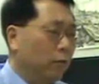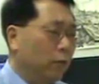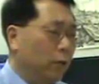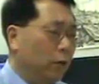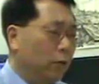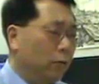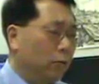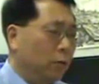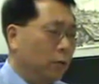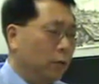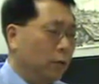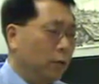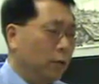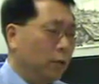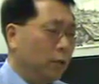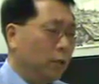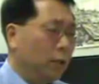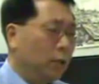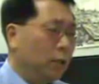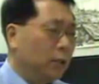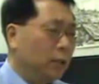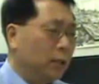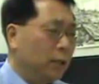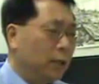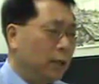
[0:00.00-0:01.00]
Well,
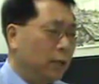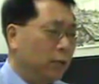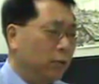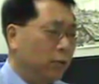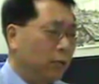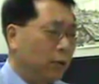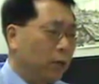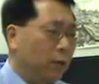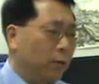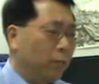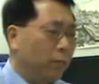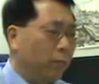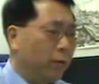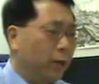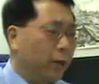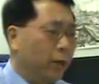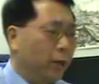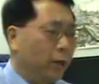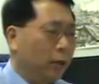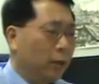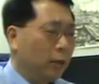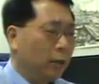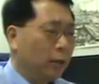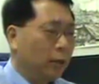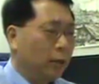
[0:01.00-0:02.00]
this kind of
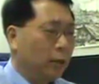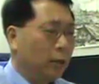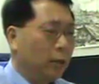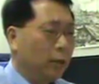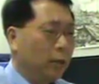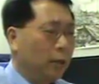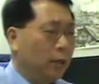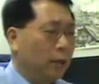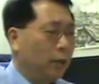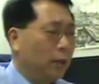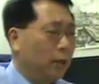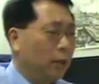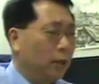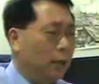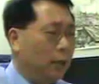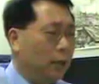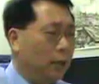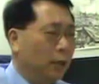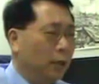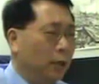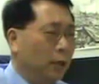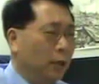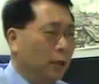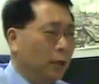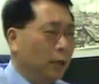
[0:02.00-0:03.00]
complaint, I
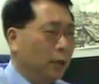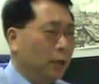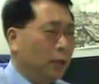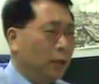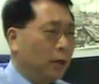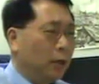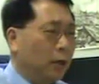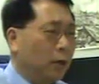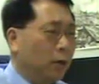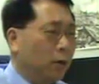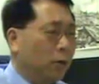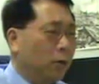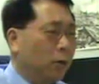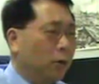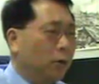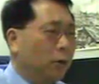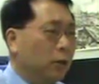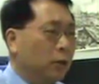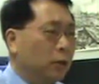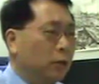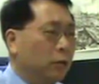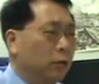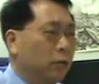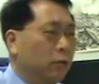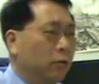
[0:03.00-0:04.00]
think,
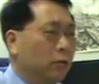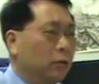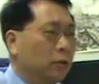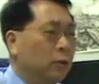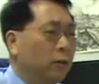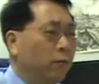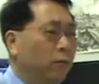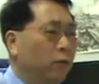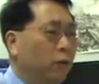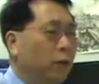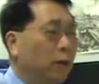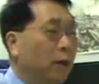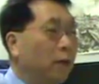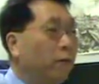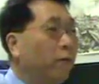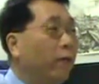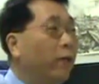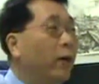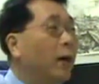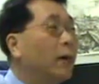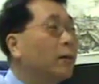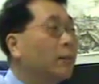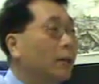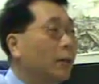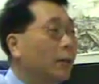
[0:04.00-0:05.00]
is somewhat
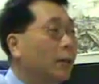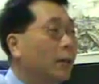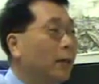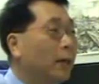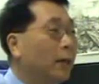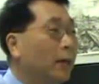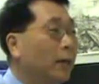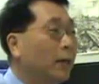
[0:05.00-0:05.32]
unfounded.